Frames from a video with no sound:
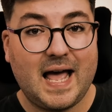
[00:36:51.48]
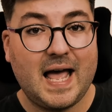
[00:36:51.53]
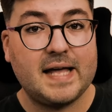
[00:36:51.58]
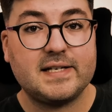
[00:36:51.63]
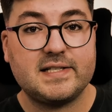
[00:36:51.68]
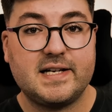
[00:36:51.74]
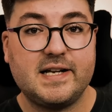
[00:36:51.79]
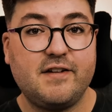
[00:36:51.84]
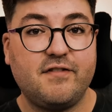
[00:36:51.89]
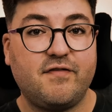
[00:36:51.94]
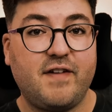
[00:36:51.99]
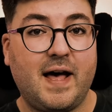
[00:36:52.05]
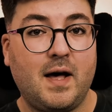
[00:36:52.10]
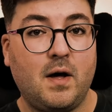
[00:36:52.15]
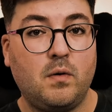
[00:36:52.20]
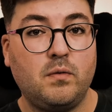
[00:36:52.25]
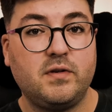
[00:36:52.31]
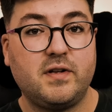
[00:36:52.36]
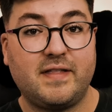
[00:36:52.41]
actually
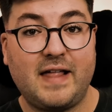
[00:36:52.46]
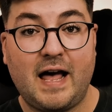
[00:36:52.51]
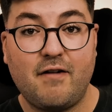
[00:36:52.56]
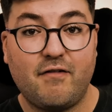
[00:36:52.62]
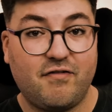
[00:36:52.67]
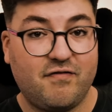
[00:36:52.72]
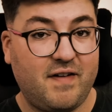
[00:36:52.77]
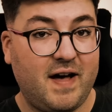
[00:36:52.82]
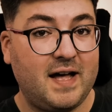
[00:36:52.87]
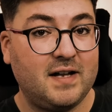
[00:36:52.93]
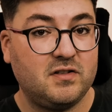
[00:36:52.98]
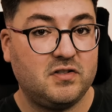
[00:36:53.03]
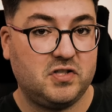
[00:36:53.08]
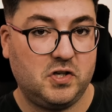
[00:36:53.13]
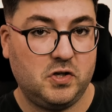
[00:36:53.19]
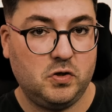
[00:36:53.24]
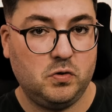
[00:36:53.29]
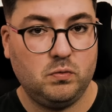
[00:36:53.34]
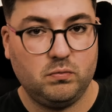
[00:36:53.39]
found that Fan
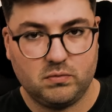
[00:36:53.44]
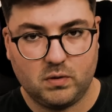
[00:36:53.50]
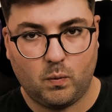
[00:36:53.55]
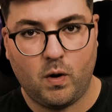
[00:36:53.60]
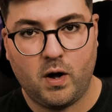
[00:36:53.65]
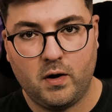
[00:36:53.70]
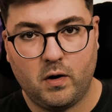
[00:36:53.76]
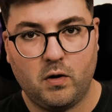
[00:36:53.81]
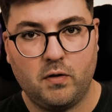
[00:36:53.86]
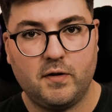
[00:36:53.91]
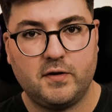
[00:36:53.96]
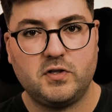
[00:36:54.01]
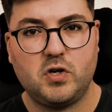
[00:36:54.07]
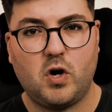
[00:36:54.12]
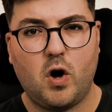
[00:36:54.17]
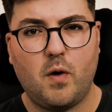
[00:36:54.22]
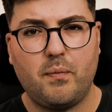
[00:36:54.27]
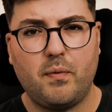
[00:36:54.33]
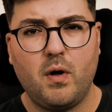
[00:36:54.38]
2, the one on the
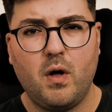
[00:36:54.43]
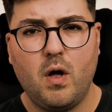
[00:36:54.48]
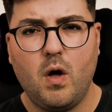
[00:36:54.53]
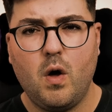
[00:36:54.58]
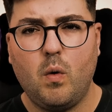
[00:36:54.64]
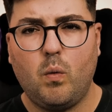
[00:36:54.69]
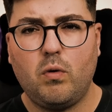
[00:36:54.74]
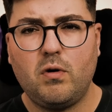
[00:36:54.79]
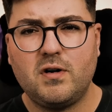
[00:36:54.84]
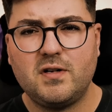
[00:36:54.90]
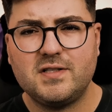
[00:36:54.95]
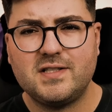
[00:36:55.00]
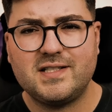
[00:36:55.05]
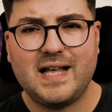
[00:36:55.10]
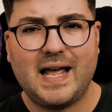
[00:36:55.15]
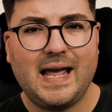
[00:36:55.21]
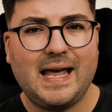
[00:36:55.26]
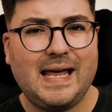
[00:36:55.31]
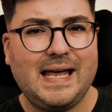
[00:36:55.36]
top,
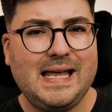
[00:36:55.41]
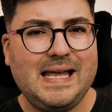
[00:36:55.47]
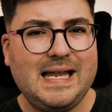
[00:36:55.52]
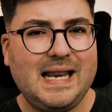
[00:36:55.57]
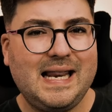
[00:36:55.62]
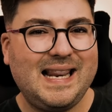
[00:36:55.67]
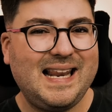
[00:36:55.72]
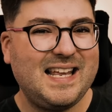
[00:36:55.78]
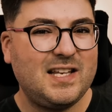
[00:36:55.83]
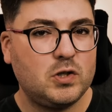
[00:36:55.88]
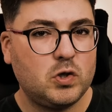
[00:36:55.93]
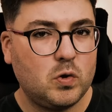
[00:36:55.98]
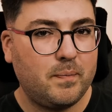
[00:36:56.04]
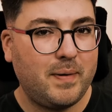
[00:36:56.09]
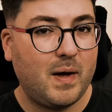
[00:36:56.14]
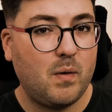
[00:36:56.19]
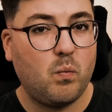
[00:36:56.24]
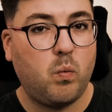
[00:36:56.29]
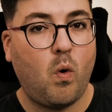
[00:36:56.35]
was a little
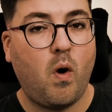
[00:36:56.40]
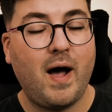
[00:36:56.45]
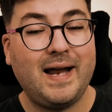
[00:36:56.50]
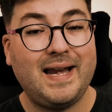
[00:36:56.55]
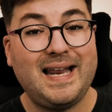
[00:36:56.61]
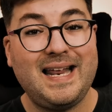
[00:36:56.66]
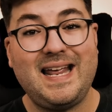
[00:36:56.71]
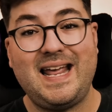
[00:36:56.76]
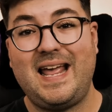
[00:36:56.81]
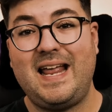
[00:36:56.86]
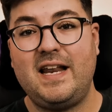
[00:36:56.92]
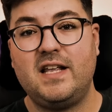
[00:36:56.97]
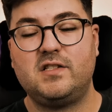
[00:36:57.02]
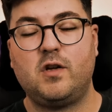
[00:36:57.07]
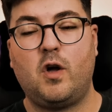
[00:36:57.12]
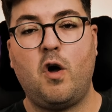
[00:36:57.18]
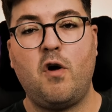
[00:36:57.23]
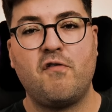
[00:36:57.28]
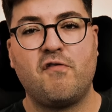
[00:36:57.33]
bit whiny in
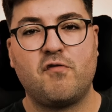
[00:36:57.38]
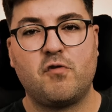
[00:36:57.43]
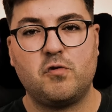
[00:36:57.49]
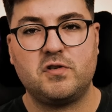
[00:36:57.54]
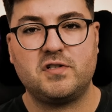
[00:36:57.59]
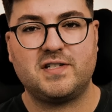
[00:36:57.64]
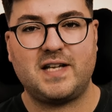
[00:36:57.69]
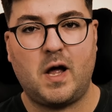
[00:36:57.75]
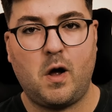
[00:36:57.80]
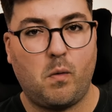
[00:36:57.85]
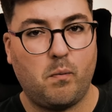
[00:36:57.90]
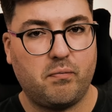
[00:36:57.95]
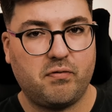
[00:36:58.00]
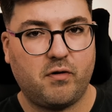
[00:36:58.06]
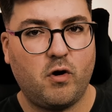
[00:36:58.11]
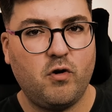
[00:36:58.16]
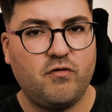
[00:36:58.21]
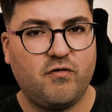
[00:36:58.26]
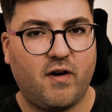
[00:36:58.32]
its overall sound
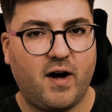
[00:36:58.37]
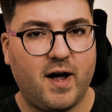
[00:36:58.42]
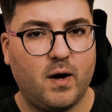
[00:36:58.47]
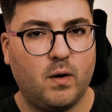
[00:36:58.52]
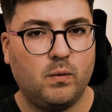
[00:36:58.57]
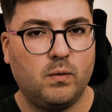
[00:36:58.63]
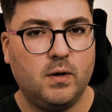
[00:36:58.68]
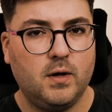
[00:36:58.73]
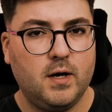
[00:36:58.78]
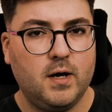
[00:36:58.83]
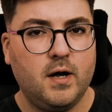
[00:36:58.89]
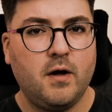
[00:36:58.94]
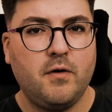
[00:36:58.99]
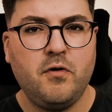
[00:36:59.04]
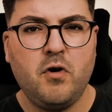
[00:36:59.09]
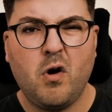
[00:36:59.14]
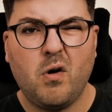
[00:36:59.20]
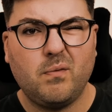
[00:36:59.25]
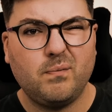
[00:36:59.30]
profile.
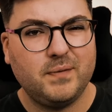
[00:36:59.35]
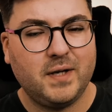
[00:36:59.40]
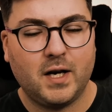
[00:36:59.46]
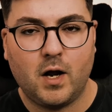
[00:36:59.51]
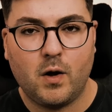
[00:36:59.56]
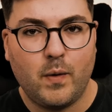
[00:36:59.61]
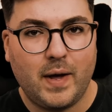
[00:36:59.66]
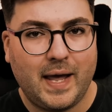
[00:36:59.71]
Not, you know,